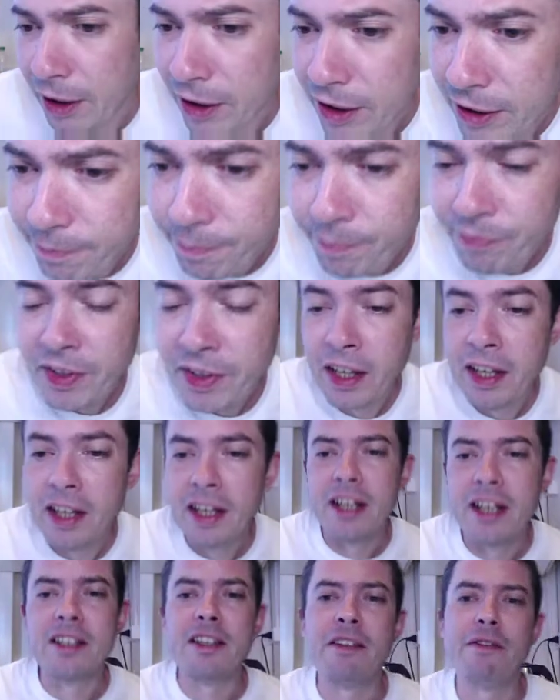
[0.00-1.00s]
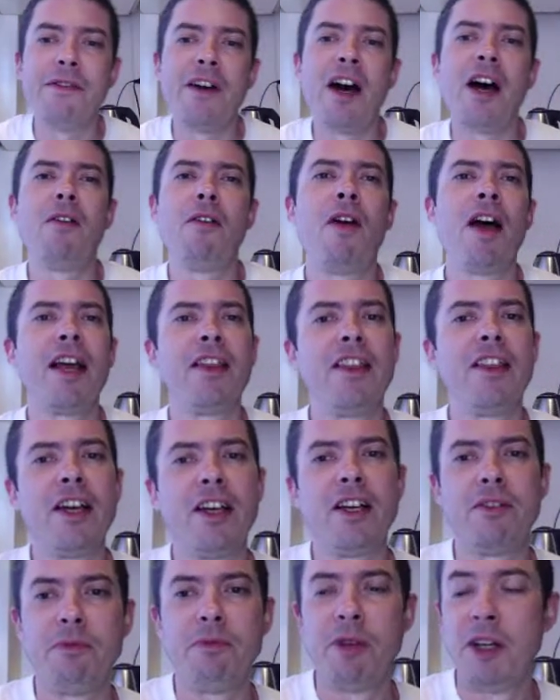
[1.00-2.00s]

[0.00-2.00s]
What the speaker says: that it's the far right that are,